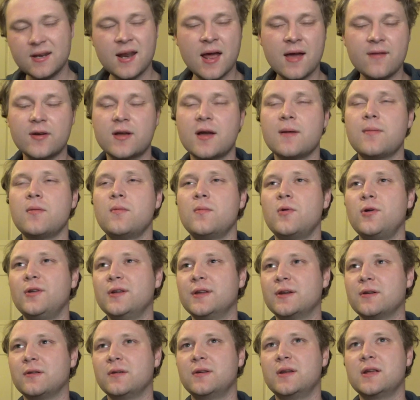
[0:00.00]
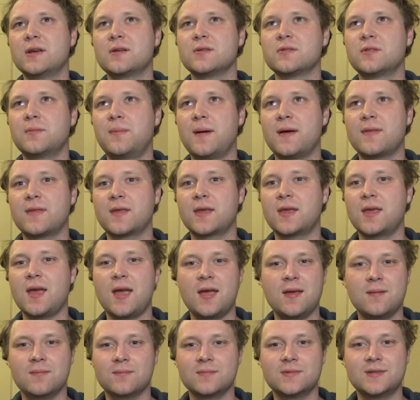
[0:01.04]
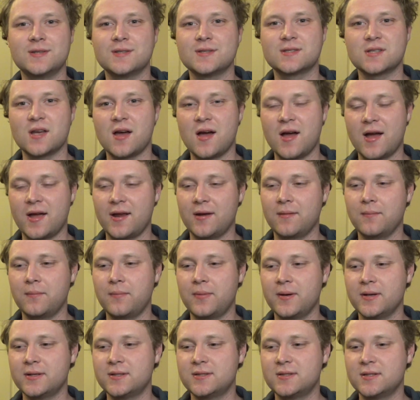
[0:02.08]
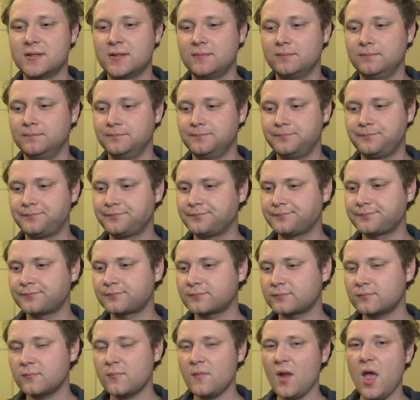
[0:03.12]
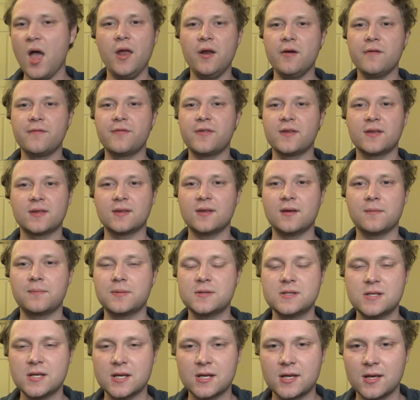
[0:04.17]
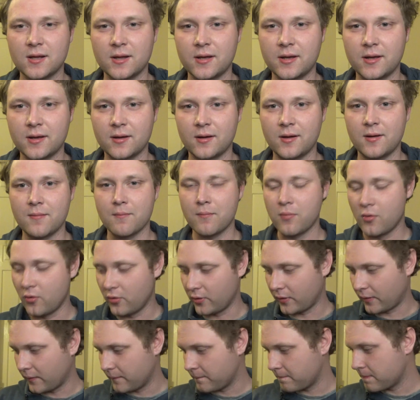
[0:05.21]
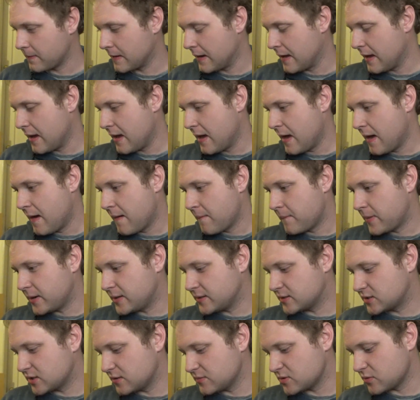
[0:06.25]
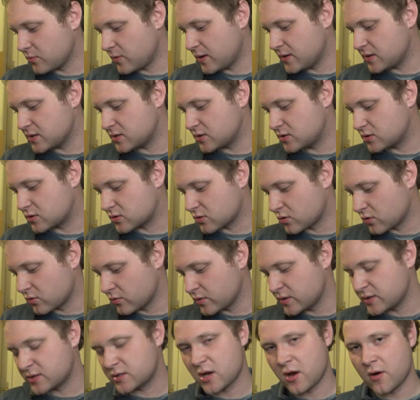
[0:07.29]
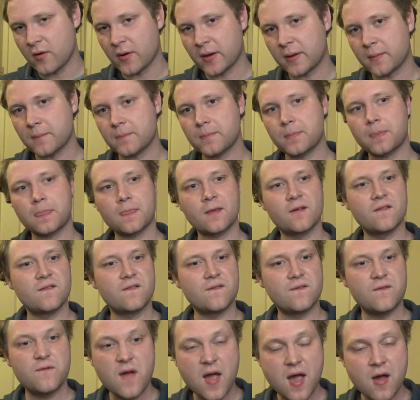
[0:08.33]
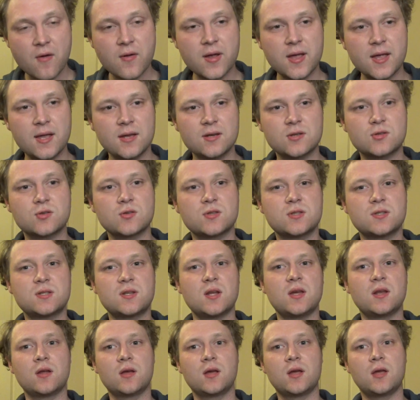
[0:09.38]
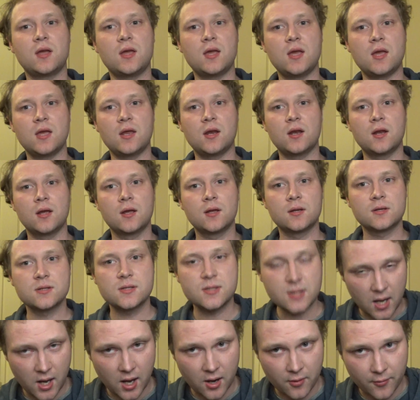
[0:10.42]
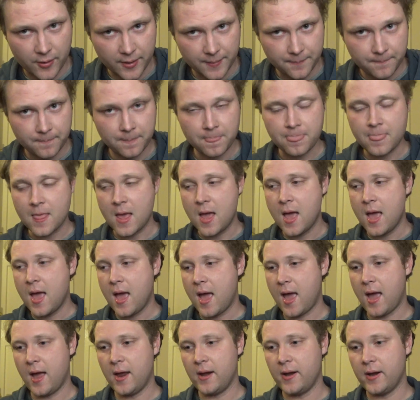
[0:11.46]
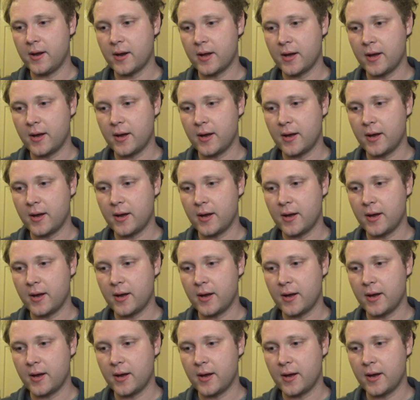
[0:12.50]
have a couple more little niggles about the game design, but I don't think they're particularly important. But in terms of where the story's going, very interested in Tari and